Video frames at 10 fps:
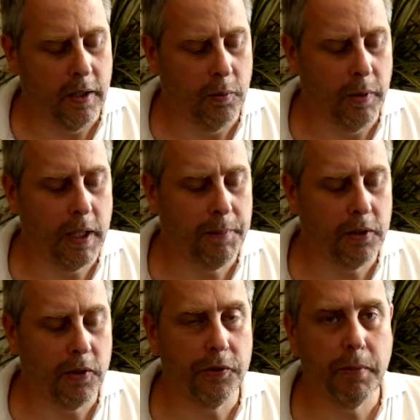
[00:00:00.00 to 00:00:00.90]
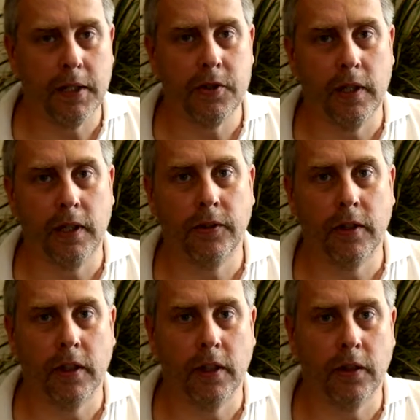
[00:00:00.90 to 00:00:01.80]
we come across batteries
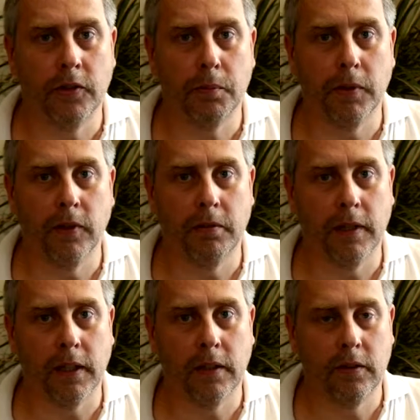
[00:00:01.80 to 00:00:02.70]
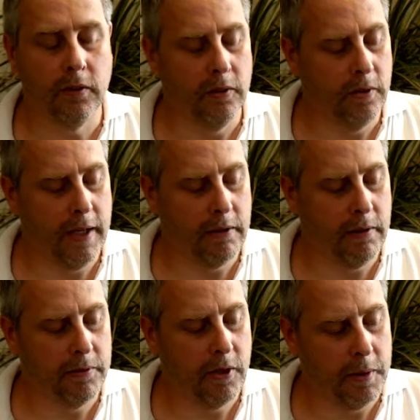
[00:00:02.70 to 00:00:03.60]
that are specific to
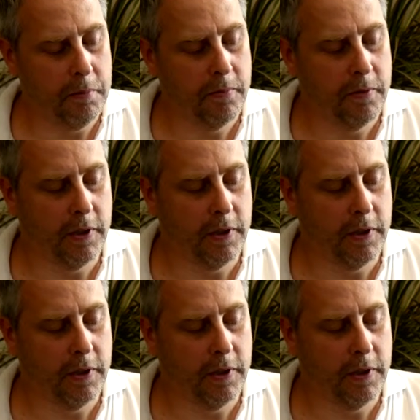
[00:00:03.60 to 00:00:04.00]
aircraft type. For